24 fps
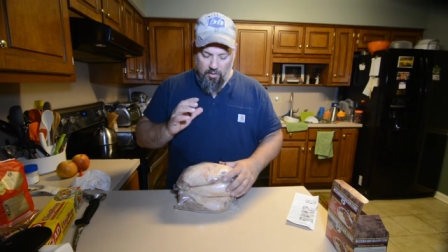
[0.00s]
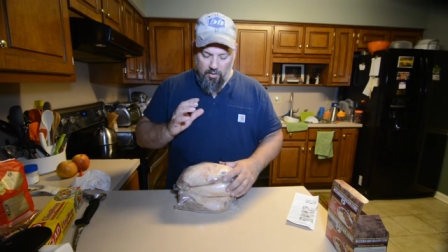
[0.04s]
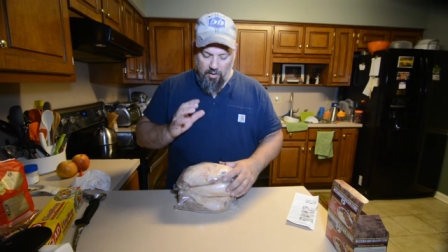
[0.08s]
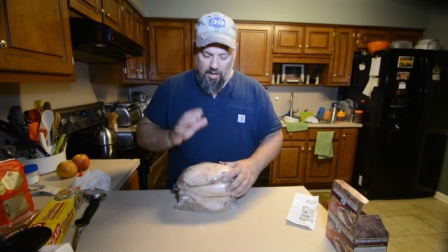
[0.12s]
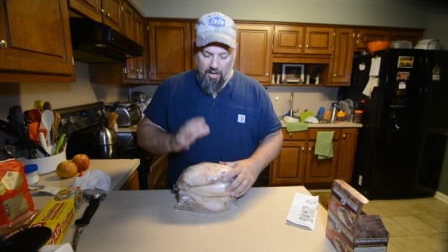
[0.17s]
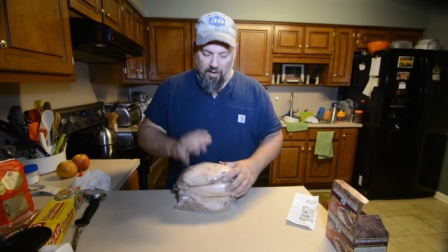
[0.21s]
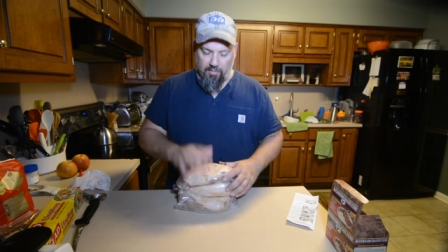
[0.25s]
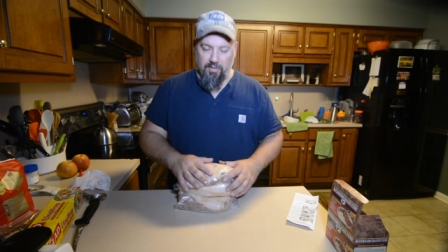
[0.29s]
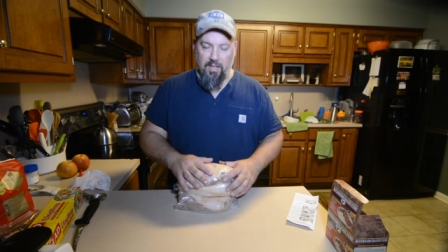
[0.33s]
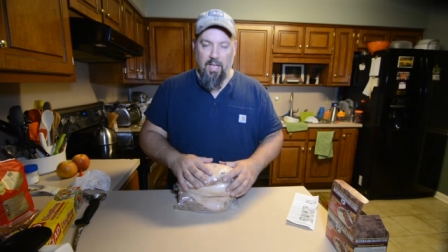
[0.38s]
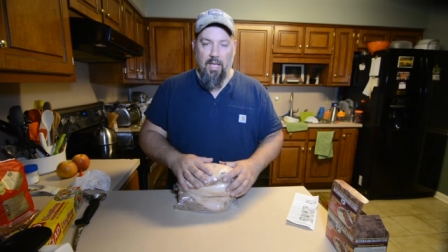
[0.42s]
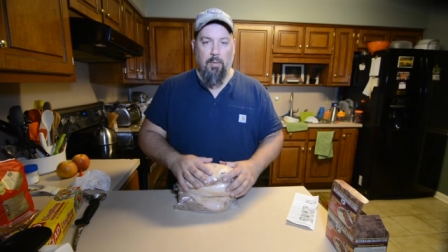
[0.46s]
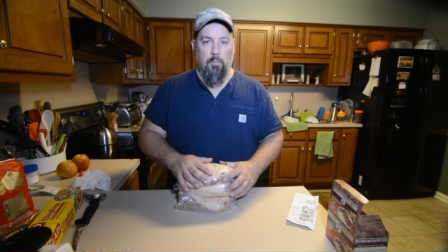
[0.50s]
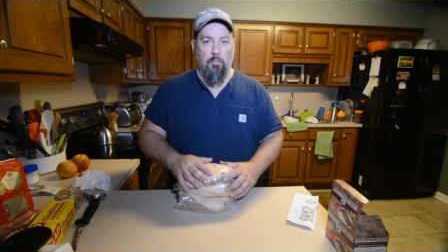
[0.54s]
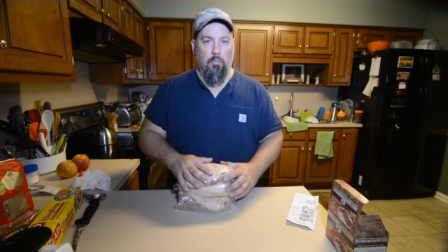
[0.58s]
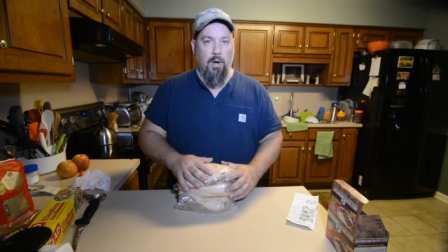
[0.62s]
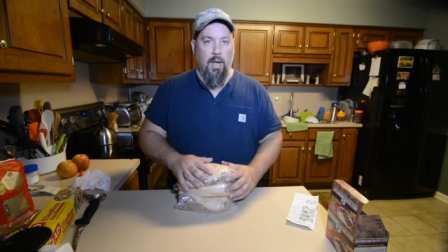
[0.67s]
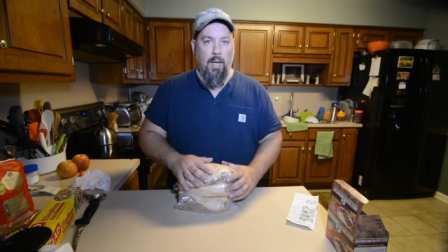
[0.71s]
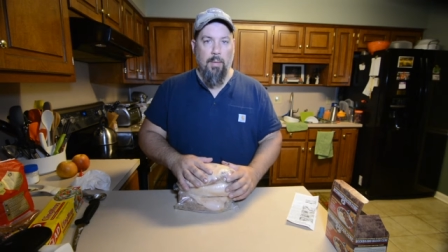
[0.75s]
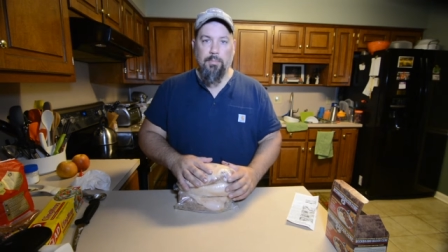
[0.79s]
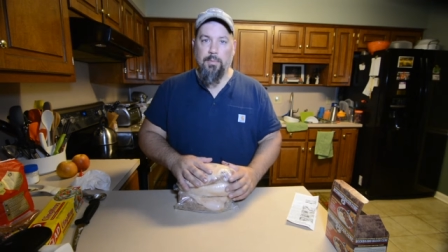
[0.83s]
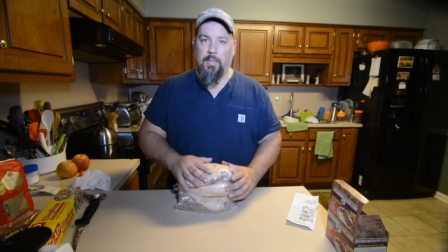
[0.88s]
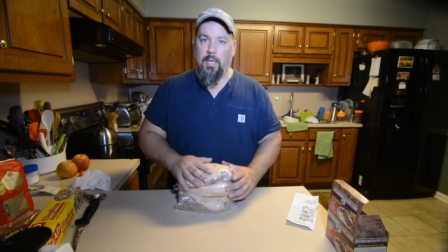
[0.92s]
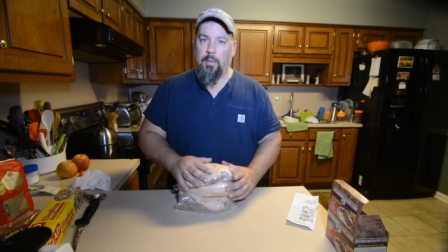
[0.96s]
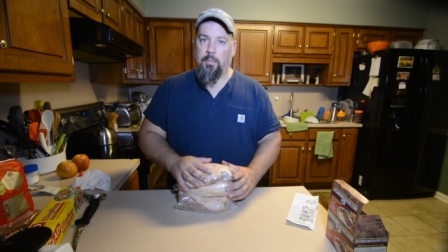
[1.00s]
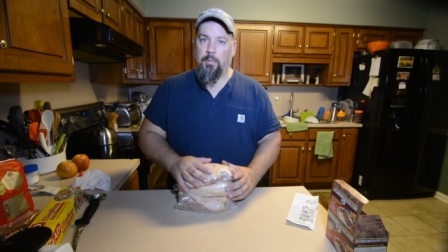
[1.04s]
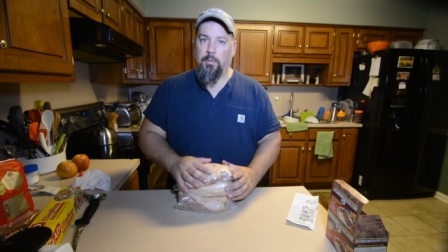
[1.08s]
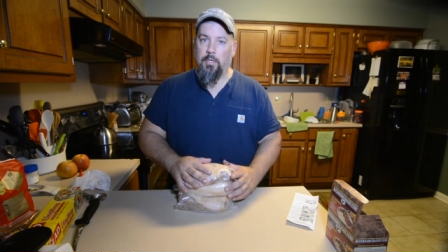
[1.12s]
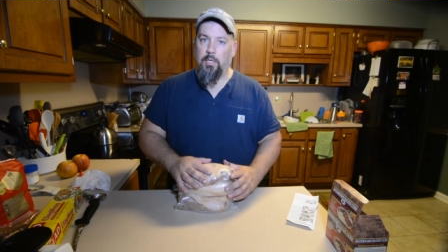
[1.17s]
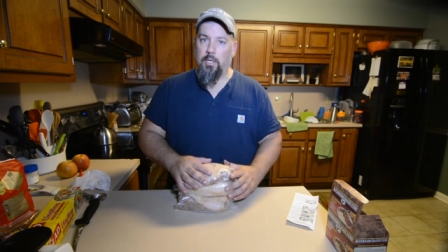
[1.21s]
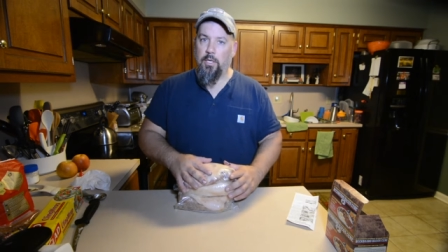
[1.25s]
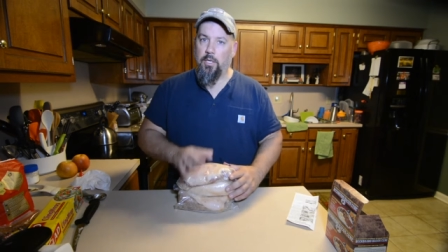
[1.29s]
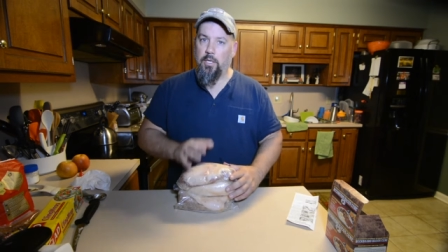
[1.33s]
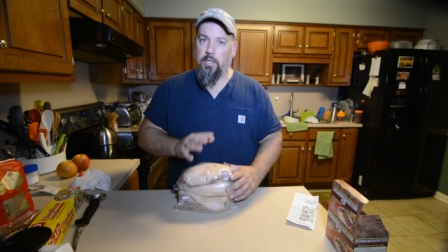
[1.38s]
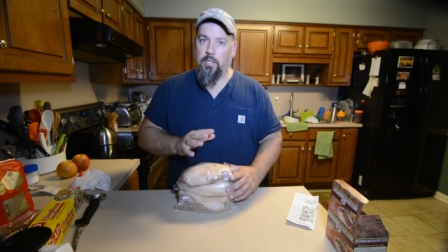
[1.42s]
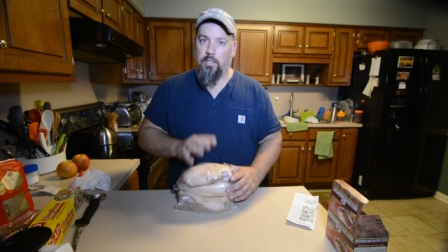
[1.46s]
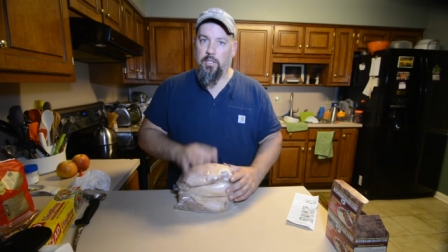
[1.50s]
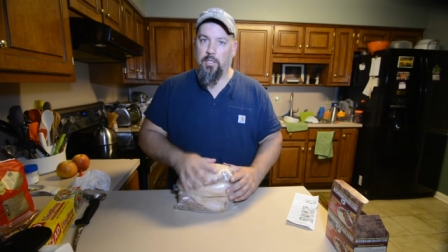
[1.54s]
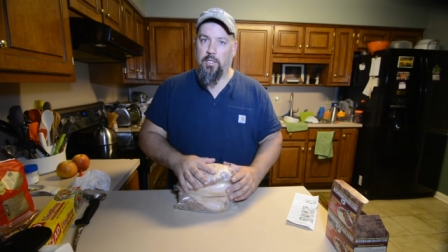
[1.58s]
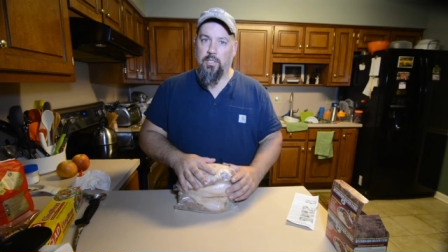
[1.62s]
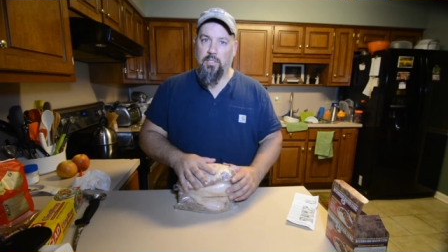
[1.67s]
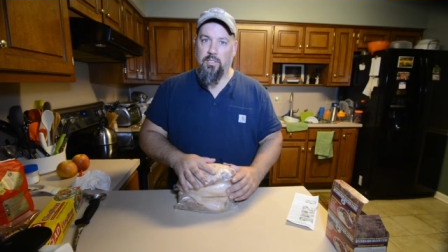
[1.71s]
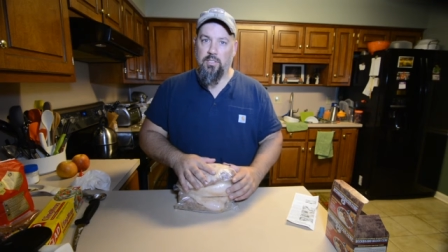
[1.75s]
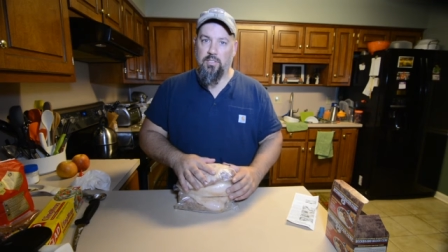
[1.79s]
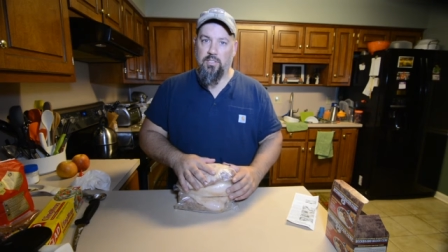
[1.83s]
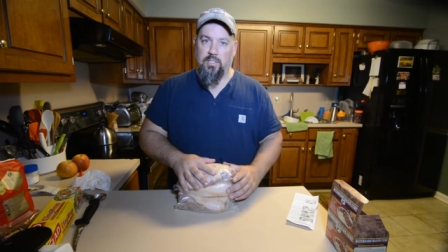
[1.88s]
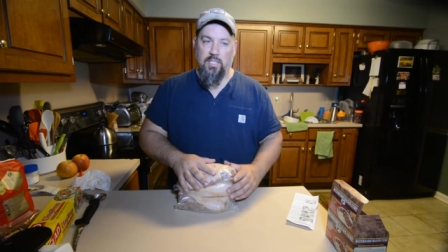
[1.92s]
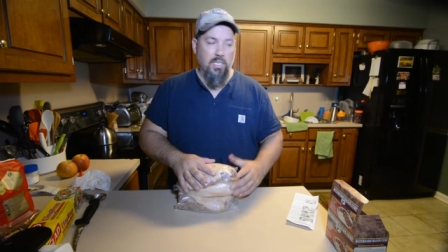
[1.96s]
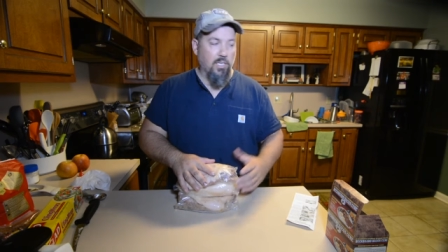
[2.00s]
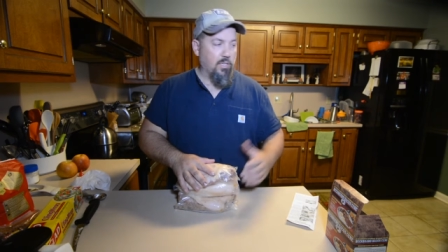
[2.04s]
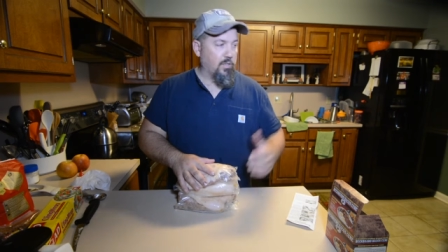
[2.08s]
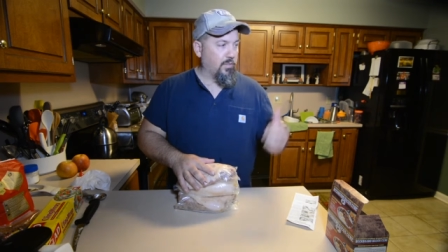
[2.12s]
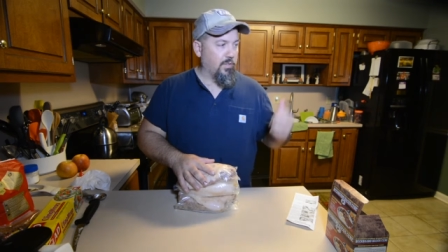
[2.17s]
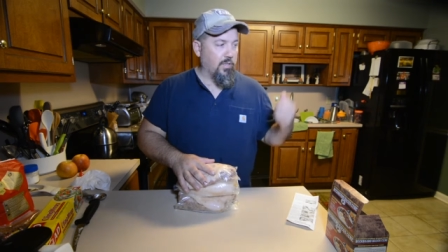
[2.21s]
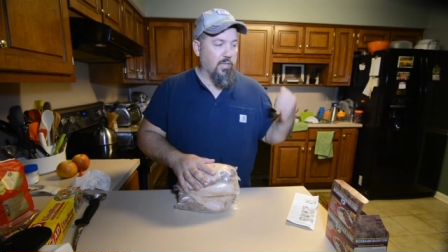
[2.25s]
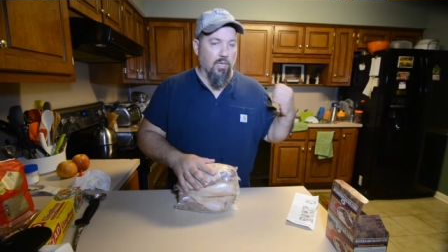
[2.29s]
I've got them wrapped up good, good and sealed.